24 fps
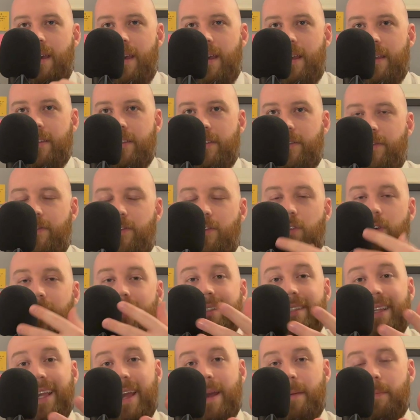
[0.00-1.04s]
So for
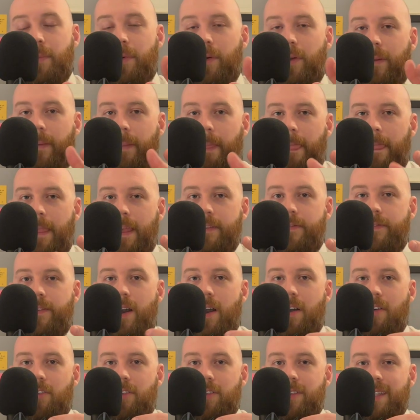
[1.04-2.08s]
example, if
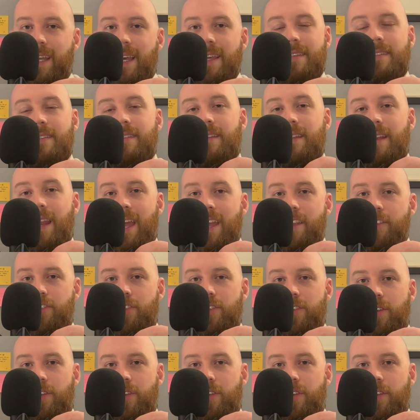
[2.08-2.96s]
our destination